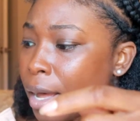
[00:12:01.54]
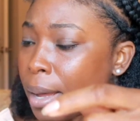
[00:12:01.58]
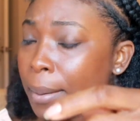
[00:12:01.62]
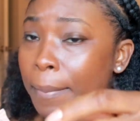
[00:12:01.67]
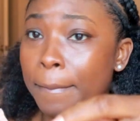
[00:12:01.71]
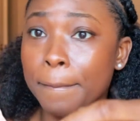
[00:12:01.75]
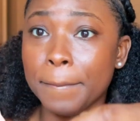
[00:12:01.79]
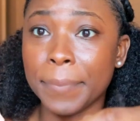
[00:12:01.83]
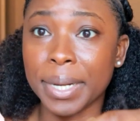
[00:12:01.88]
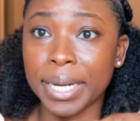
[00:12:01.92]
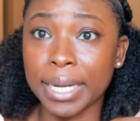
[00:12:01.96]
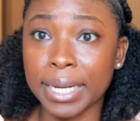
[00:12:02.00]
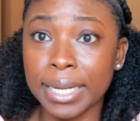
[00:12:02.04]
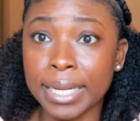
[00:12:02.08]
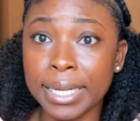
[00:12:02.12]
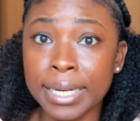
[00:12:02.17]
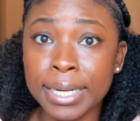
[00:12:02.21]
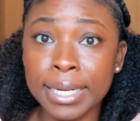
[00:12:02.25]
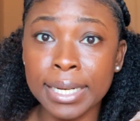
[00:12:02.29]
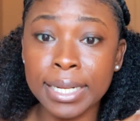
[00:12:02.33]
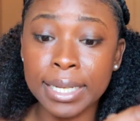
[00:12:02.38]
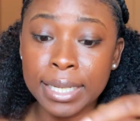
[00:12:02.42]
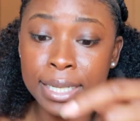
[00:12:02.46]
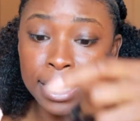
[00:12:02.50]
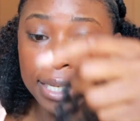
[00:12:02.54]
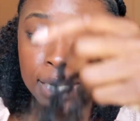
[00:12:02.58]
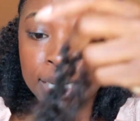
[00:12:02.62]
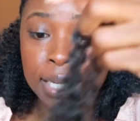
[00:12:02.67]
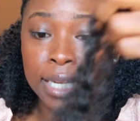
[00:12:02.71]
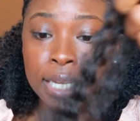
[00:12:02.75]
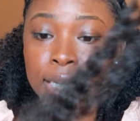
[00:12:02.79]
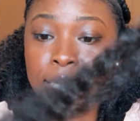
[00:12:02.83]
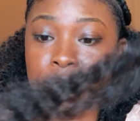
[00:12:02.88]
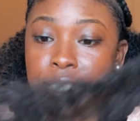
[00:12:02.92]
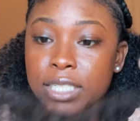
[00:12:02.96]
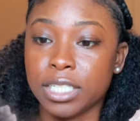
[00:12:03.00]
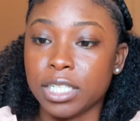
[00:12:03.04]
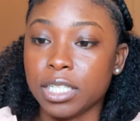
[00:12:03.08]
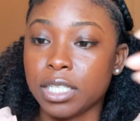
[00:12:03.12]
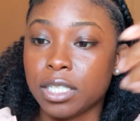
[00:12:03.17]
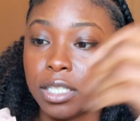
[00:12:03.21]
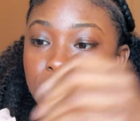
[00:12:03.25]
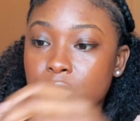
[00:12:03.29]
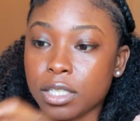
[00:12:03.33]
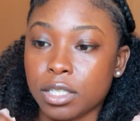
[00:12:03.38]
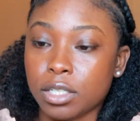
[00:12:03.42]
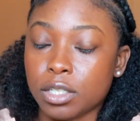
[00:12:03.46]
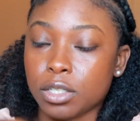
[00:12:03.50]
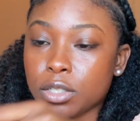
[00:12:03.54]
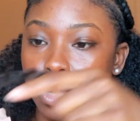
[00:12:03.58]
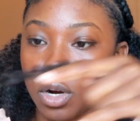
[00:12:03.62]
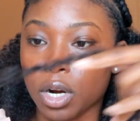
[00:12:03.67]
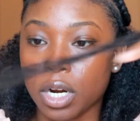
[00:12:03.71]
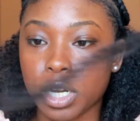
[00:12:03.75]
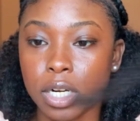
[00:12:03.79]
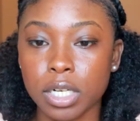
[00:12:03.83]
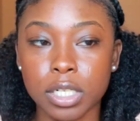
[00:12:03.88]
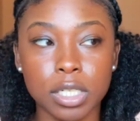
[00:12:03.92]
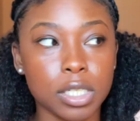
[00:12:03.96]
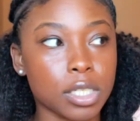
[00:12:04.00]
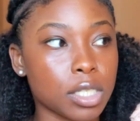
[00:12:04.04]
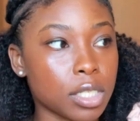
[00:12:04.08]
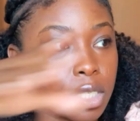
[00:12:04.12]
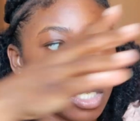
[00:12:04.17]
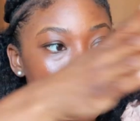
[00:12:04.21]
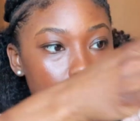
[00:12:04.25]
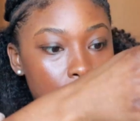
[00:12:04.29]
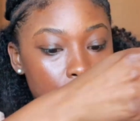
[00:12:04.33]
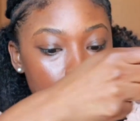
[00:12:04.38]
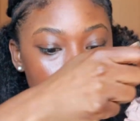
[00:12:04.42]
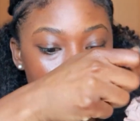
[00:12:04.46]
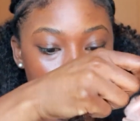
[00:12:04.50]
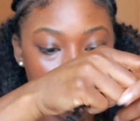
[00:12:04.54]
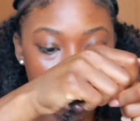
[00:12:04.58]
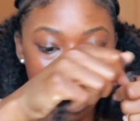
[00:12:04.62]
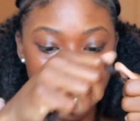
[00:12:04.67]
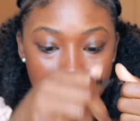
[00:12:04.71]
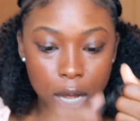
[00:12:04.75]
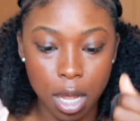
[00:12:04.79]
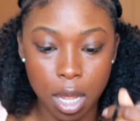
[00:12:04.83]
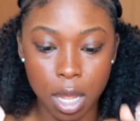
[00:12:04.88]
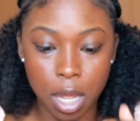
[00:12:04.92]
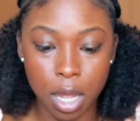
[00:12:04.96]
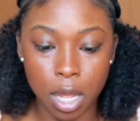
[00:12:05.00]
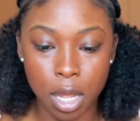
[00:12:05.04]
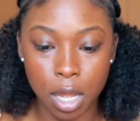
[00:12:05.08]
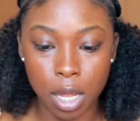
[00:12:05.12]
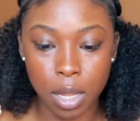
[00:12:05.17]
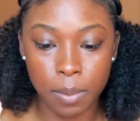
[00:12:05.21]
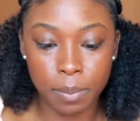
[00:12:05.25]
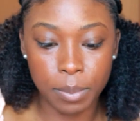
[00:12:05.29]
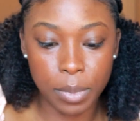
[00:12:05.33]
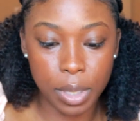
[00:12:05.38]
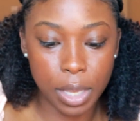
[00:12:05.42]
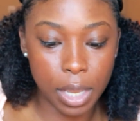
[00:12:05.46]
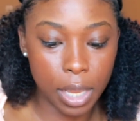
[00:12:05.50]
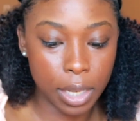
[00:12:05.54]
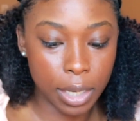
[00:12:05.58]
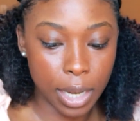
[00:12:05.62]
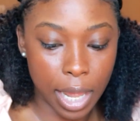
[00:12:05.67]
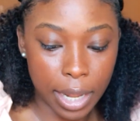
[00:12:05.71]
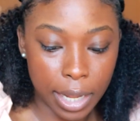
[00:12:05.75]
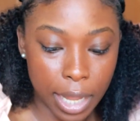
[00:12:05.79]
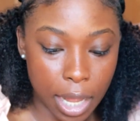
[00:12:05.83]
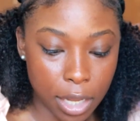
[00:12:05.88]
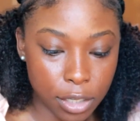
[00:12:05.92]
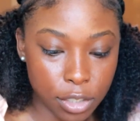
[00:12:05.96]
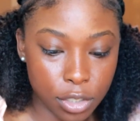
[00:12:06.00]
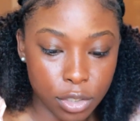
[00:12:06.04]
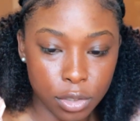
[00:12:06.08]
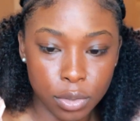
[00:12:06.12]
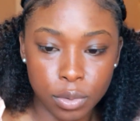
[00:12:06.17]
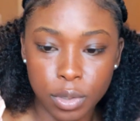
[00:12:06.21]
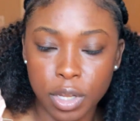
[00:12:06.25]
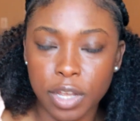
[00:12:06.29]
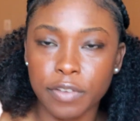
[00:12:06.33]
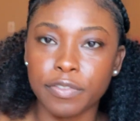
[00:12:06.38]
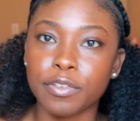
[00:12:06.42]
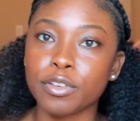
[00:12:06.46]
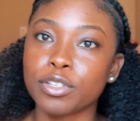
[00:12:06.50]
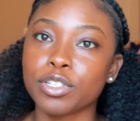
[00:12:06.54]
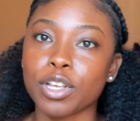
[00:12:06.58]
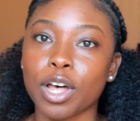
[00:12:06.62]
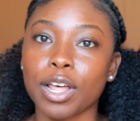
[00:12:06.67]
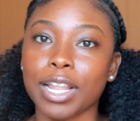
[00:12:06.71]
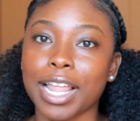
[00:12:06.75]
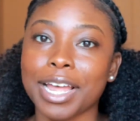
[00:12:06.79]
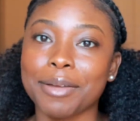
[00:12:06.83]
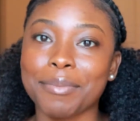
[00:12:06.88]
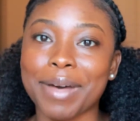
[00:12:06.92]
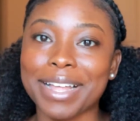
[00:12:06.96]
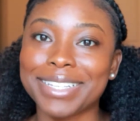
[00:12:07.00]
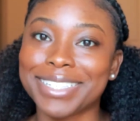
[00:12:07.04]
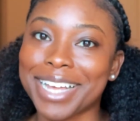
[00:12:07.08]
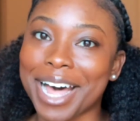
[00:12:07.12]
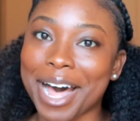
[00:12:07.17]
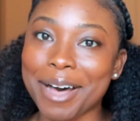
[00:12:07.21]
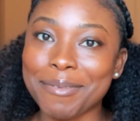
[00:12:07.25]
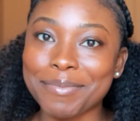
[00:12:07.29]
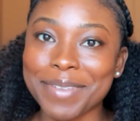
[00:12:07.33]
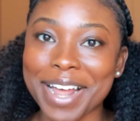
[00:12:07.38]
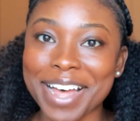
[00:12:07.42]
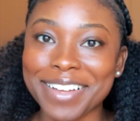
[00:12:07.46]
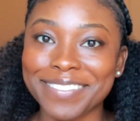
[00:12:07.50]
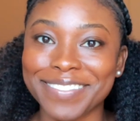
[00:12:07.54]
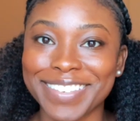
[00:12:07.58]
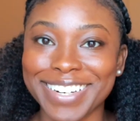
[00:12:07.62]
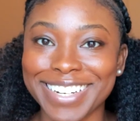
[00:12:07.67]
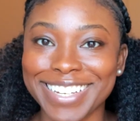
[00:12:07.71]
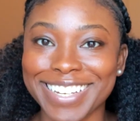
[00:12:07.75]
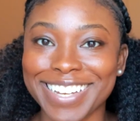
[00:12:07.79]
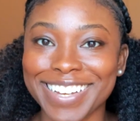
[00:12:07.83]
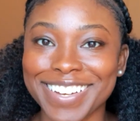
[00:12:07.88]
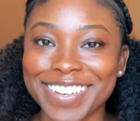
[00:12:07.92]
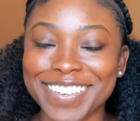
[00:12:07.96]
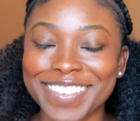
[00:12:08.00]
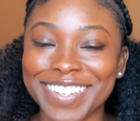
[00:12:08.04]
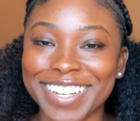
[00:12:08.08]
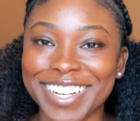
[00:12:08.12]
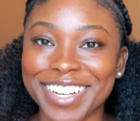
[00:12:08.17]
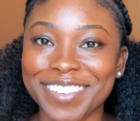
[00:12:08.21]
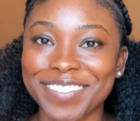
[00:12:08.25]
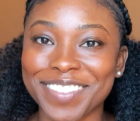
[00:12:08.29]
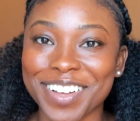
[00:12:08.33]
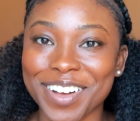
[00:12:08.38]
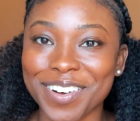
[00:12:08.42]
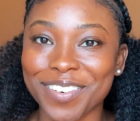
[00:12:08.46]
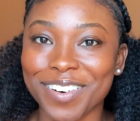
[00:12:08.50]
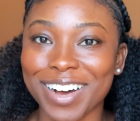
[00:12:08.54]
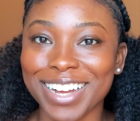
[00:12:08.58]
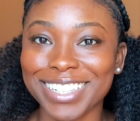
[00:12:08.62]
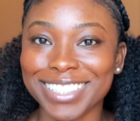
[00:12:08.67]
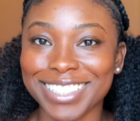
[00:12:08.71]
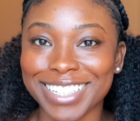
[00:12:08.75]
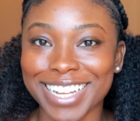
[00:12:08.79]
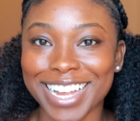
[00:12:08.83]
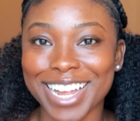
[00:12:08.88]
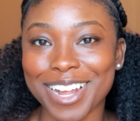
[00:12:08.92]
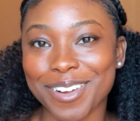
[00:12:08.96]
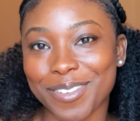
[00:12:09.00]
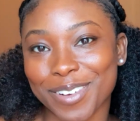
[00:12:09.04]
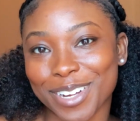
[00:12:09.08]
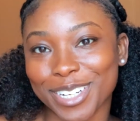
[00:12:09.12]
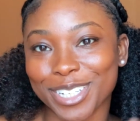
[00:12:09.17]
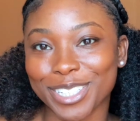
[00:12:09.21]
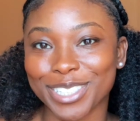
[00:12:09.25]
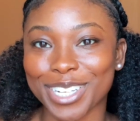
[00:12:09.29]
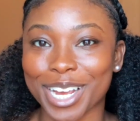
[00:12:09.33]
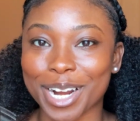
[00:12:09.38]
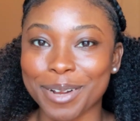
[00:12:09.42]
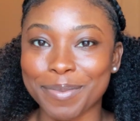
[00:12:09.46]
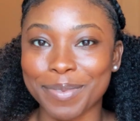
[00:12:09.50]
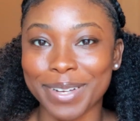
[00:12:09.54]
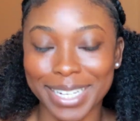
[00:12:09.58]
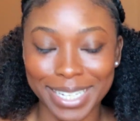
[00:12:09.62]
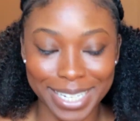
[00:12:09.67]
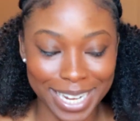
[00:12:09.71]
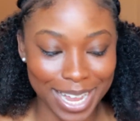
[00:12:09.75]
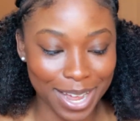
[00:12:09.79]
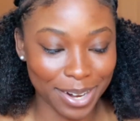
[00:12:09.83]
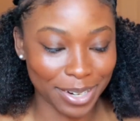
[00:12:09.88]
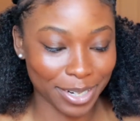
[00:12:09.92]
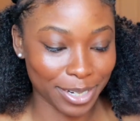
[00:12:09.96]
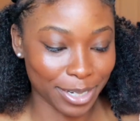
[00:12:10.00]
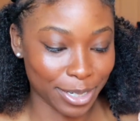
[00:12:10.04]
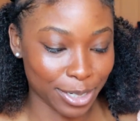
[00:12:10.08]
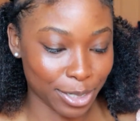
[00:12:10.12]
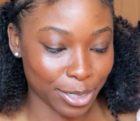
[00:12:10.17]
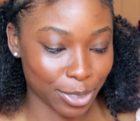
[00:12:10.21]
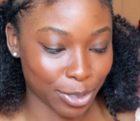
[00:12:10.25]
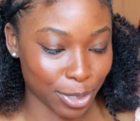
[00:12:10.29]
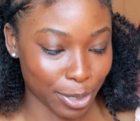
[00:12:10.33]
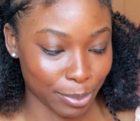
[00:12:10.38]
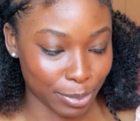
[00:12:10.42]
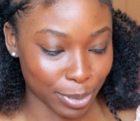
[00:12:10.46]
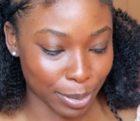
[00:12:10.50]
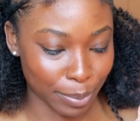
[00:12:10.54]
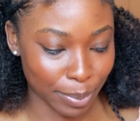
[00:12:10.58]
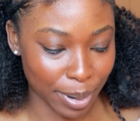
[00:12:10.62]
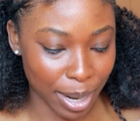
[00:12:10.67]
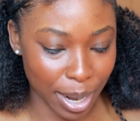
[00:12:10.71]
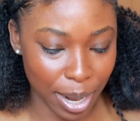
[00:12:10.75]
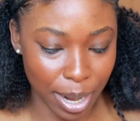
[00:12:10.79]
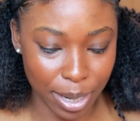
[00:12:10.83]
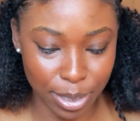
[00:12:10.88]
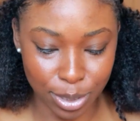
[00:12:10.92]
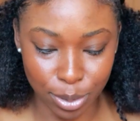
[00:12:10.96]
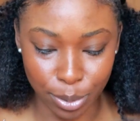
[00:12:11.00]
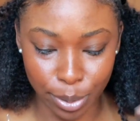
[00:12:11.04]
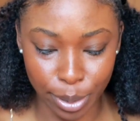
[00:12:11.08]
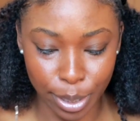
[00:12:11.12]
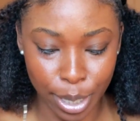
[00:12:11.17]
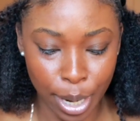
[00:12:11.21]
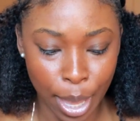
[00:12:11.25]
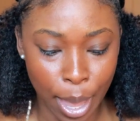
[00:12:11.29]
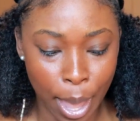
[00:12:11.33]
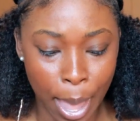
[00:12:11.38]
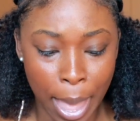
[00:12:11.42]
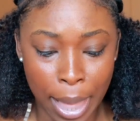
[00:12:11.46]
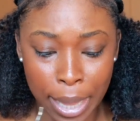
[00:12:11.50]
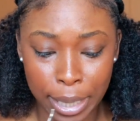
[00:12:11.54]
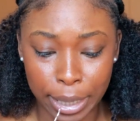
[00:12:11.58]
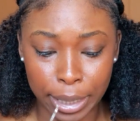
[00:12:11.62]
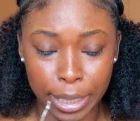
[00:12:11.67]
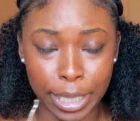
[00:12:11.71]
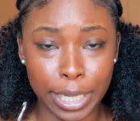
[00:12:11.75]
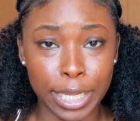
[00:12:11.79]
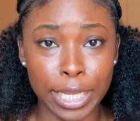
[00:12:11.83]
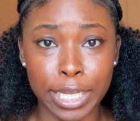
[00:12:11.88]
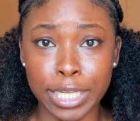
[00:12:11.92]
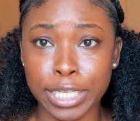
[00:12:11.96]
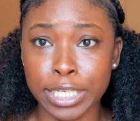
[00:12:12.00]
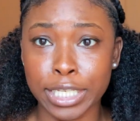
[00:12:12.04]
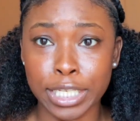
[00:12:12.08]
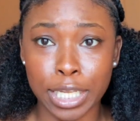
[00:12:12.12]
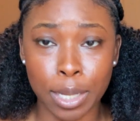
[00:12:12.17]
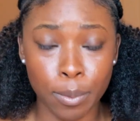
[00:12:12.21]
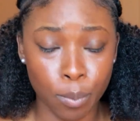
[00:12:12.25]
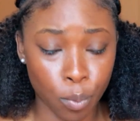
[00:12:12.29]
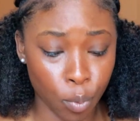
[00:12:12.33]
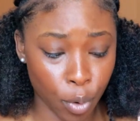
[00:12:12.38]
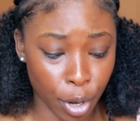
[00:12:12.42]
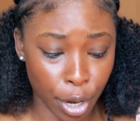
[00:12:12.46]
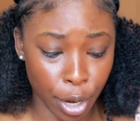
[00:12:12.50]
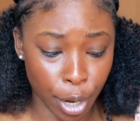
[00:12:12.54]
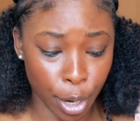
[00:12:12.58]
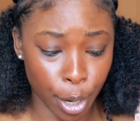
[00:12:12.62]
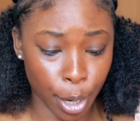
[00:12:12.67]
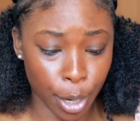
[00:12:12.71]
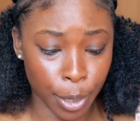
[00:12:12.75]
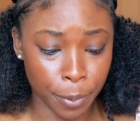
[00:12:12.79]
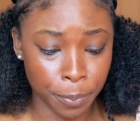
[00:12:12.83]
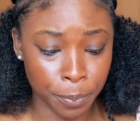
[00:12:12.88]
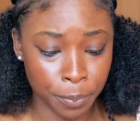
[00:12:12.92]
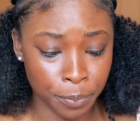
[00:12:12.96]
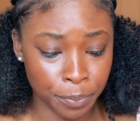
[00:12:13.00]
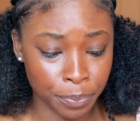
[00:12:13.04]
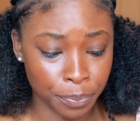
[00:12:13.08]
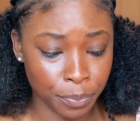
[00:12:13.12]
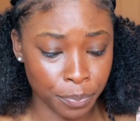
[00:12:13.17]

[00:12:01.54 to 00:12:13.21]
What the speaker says: a bun just to start. And like I do, if you saw like my top knot video, go watch that. I'm gonna try to put it down in the description box or link it somewhere